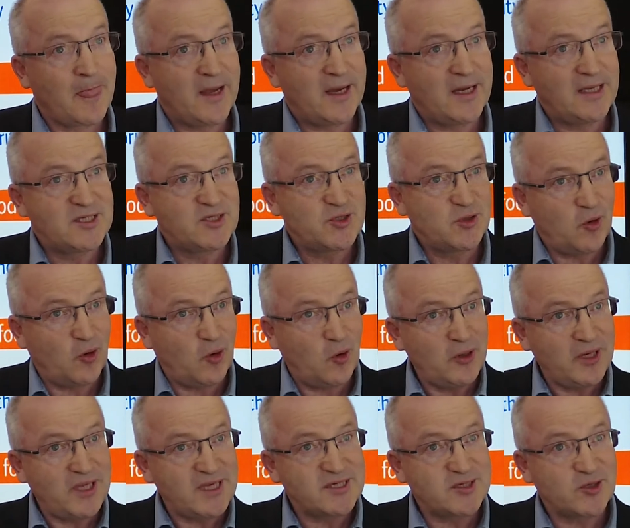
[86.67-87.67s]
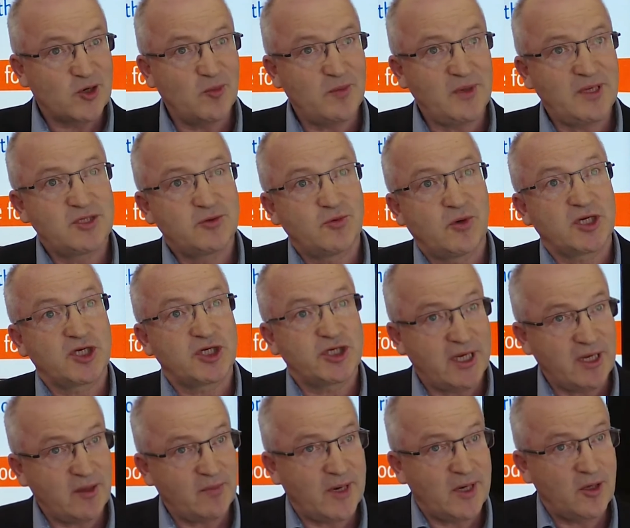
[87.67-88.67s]
And so all these comments were
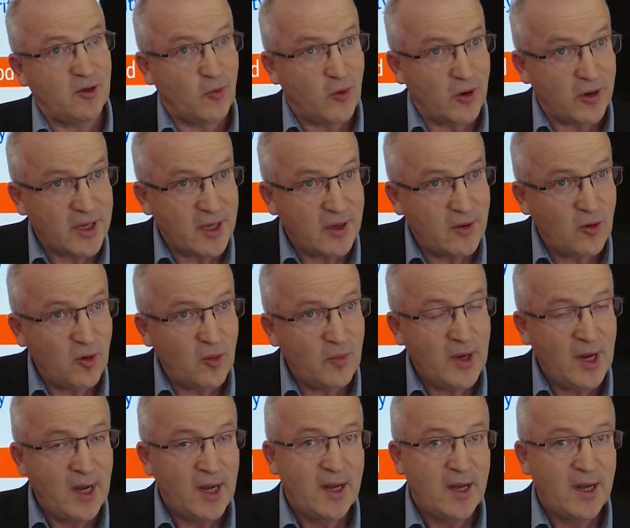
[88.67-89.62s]
checked by the working group,